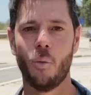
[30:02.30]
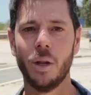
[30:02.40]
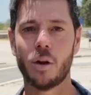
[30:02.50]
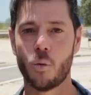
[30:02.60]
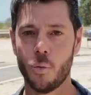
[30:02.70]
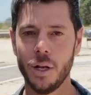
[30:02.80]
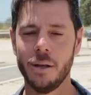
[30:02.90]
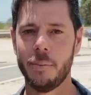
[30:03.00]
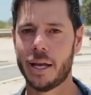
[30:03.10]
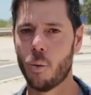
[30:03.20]
Will it
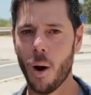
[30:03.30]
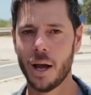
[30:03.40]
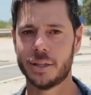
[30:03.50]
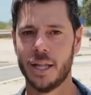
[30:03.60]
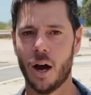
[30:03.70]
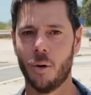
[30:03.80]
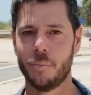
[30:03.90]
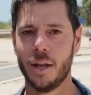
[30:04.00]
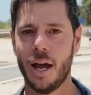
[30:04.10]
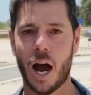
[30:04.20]
really be quiet now?
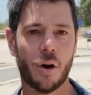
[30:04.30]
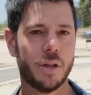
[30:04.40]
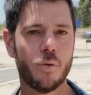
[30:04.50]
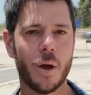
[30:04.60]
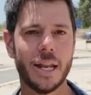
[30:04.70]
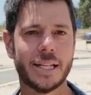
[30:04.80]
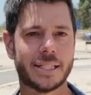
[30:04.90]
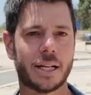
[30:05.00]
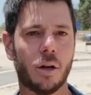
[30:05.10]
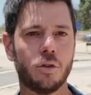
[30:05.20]
Are the
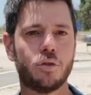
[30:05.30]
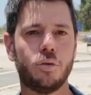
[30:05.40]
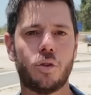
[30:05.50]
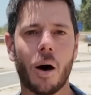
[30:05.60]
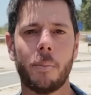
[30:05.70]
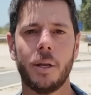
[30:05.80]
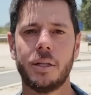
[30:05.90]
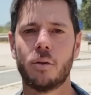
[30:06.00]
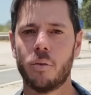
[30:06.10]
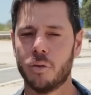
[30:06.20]
Iranians close to
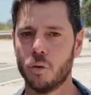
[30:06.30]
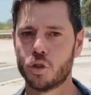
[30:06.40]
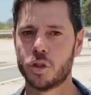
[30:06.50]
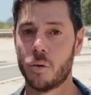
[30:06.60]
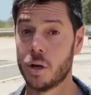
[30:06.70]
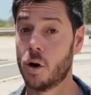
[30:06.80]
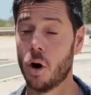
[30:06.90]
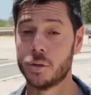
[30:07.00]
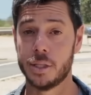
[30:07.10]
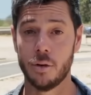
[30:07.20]
toppling the Revolutionary
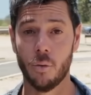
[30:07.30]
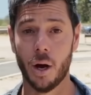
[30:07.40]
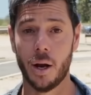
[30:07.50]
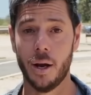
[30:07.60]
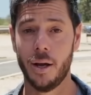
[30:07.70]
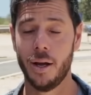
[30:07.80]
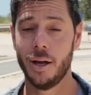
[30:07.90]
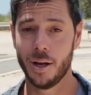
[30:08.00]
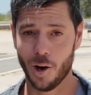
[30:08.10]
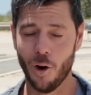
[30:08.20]
Guards in Iran?
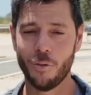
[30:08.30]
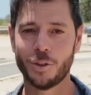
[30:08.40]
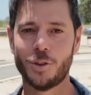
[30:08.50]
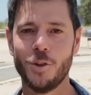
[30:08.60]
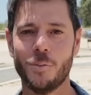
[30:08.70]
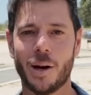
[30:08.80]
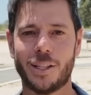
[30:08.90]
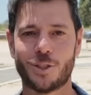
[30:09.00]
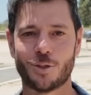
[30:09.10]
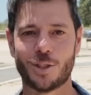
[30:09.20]
Over to you,
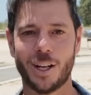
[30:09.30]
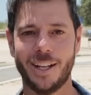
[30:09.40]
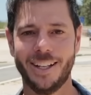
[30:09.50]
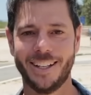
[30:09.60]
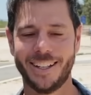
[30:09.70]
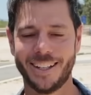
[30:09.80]
Mati Shoshani.